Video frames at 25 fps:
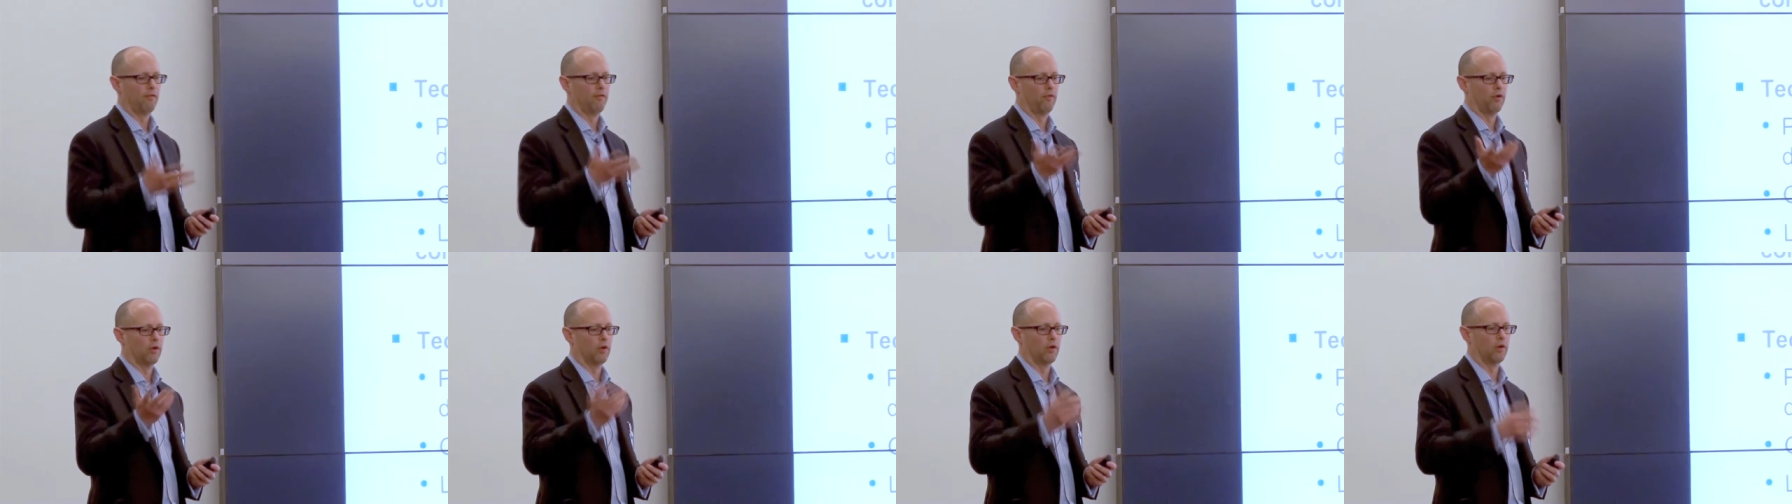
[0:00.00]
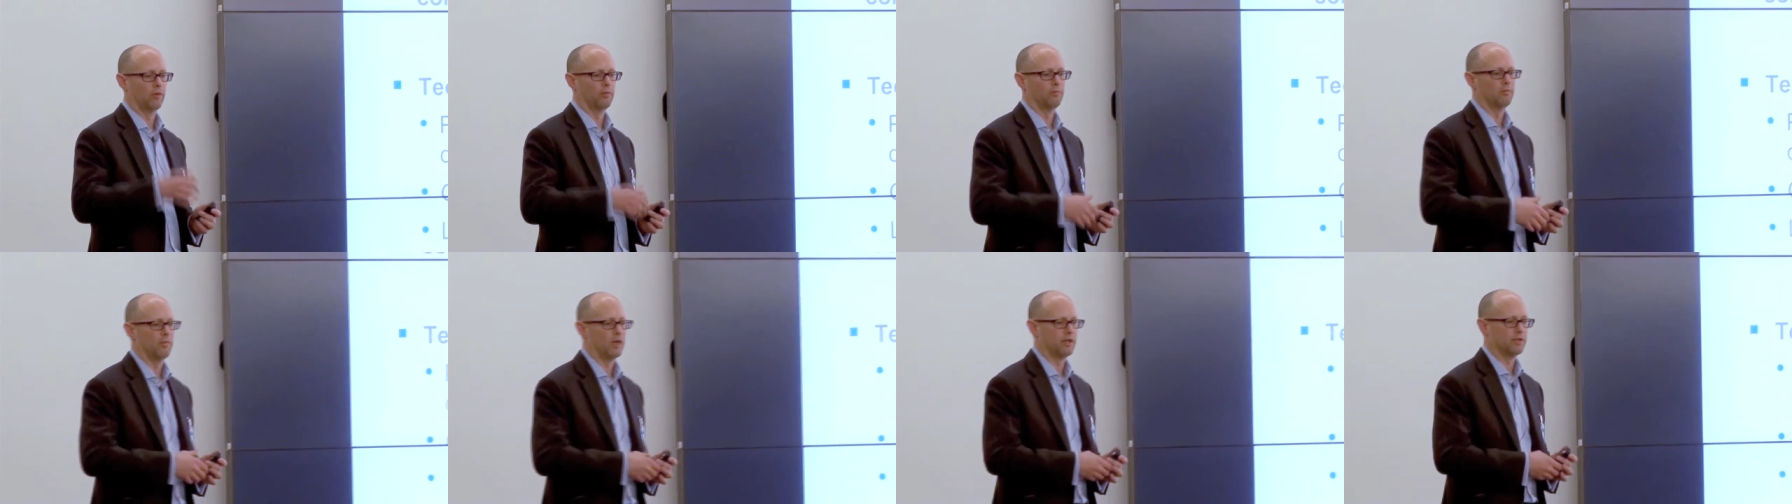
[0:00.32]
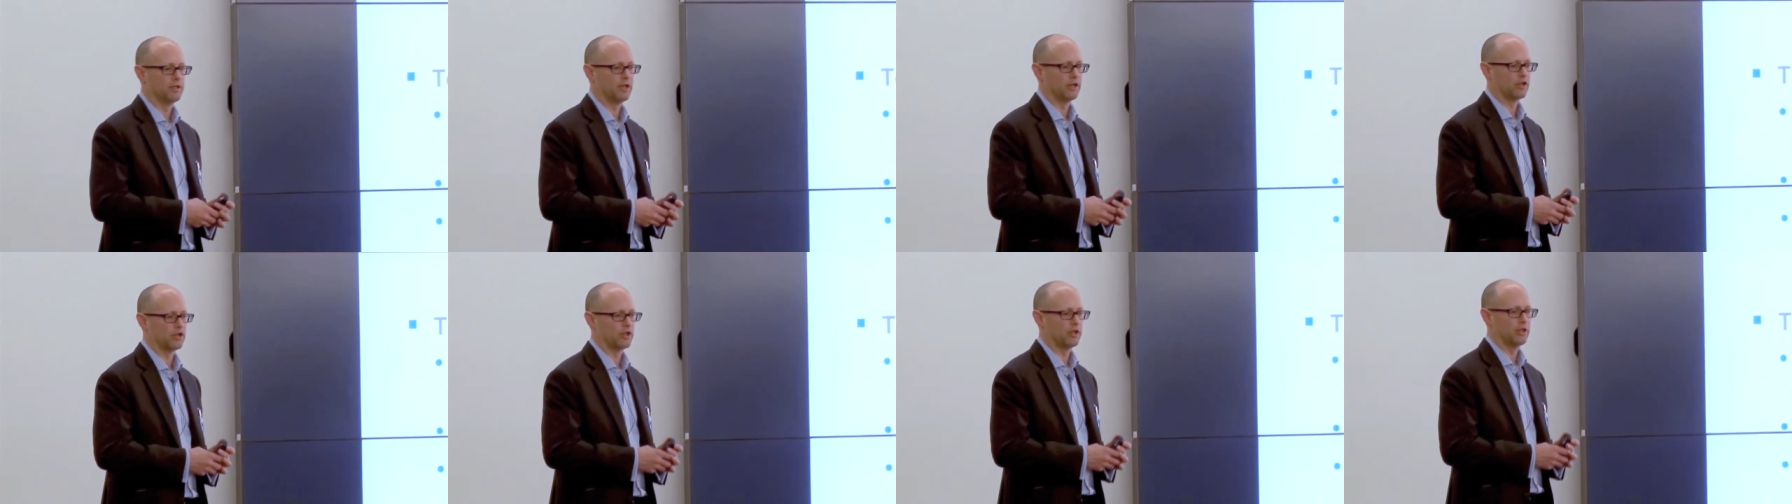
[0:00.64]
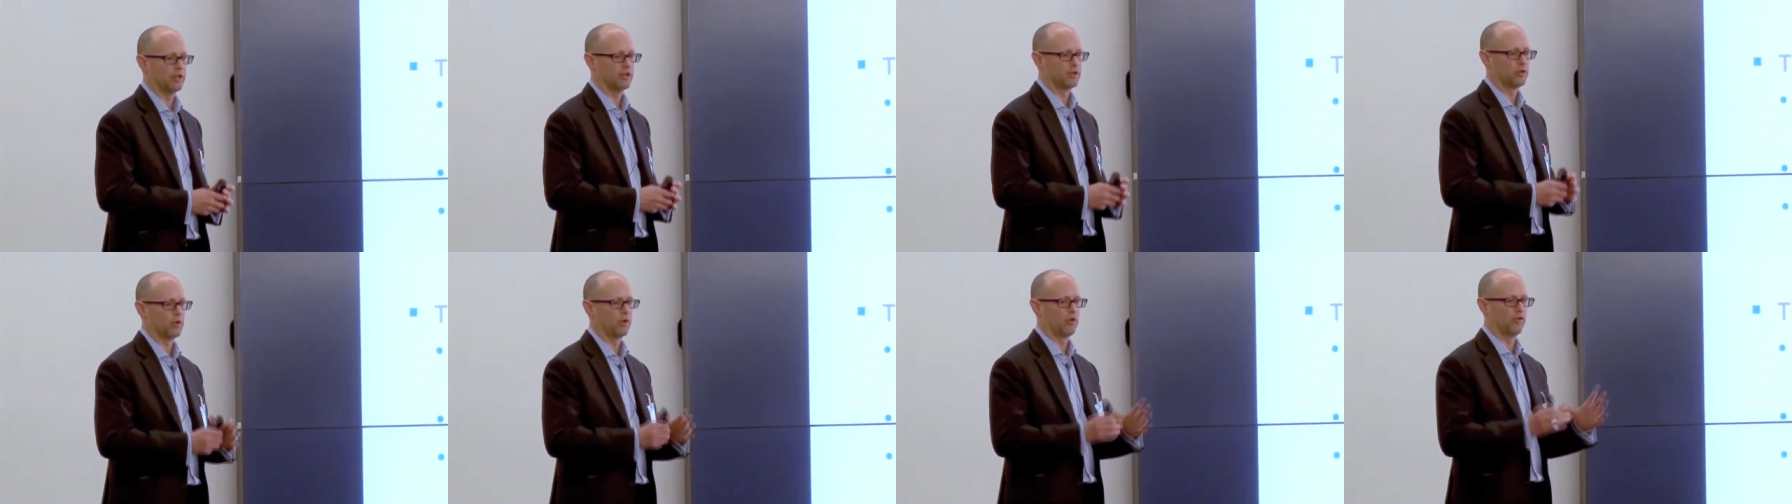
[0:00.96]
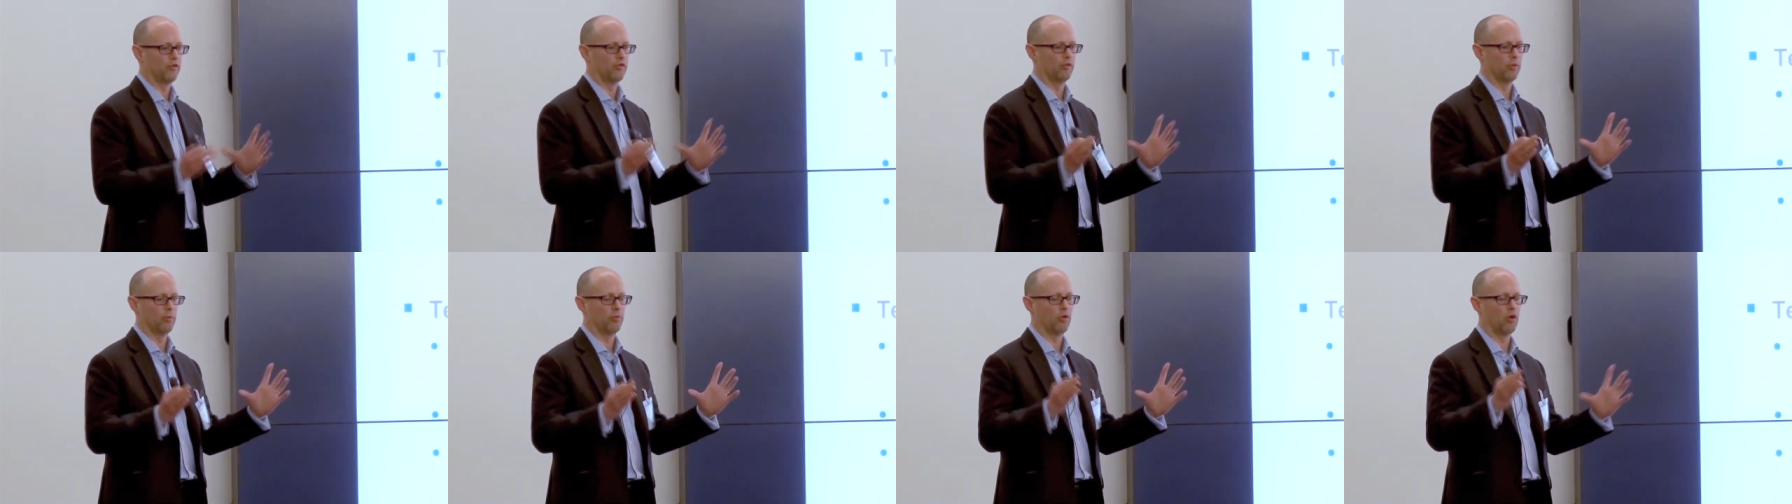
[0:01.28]
for essentially sort
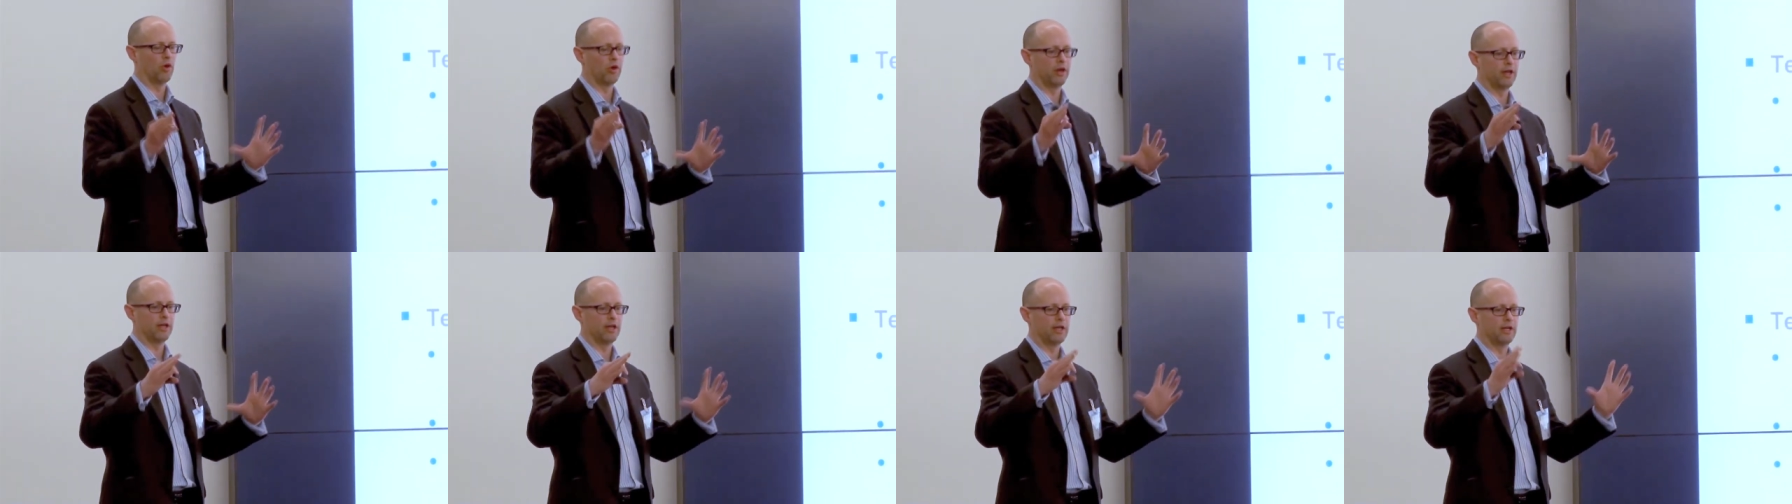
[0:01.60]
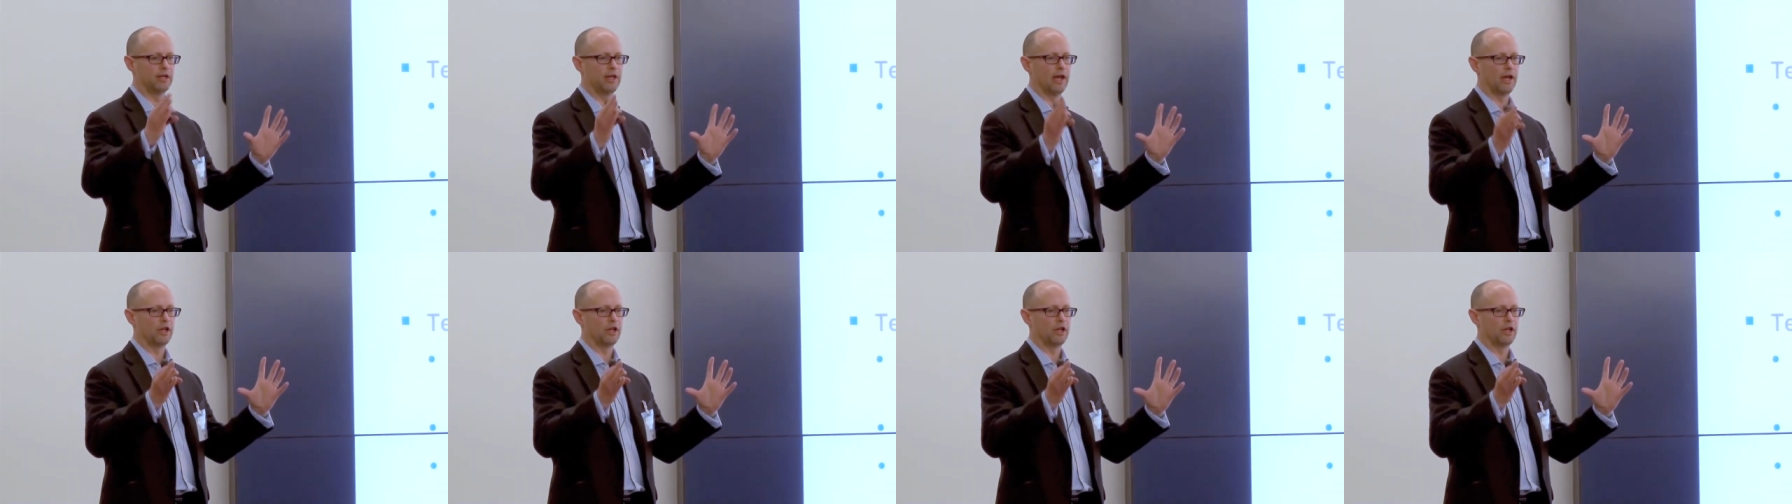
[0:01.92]
of reporting and